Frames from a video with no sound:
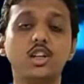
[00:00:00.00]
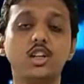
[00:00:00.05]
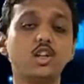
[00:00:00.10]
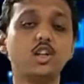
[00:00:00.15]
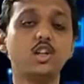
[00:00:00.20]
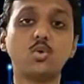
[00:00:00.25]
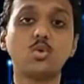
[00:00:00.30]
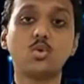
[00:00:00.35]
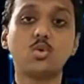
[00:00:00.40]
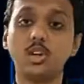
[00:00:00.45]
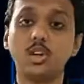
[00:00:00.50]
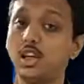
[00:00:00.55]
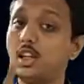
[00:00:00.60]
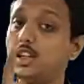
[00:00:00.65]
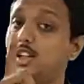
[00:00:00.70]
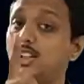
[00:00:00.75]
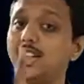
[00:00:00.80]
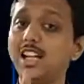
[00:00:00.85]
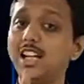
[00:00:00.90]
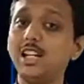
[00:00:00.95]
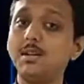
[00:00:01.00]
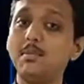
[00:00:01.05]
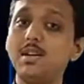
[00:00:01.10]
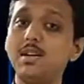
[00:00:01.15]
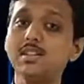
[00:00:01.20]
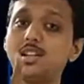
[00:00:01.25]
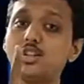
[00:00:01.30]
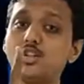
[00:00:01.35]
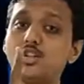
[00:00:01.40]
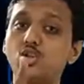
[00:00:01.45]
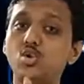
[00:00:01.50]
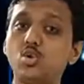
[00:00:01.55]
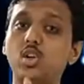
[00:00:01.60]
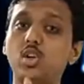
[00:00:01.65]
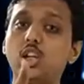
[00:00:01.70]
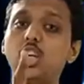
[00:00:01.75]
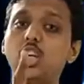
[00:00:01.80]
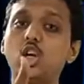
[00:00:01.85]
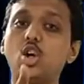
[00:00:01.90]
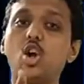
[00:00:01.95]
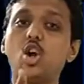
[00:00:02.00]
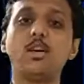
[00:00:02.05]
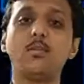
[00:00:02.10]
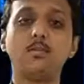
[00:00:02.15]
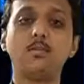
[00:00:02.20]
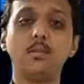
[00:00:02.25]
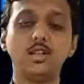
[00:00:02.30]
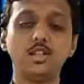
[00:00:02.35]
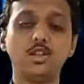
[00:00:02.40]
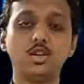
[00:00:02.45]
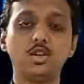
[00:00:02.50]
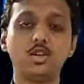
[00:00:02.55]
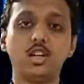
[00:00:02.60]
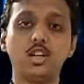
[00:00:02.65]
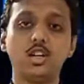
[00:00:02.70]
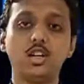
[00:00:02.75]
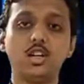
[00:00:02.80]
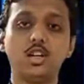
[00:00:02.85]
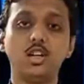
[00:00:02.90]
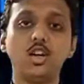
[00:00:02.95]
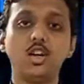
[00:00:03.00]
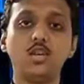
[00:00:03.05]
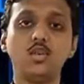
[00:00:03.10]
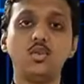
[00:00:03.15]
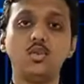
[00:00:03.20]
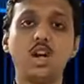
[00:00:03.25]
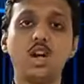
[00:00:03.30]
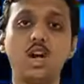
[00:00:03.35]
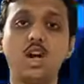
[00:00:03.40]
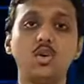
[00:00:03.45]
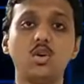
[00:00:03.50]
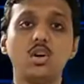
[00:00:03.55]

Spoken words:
So here the elements are stored in a column measure order. Now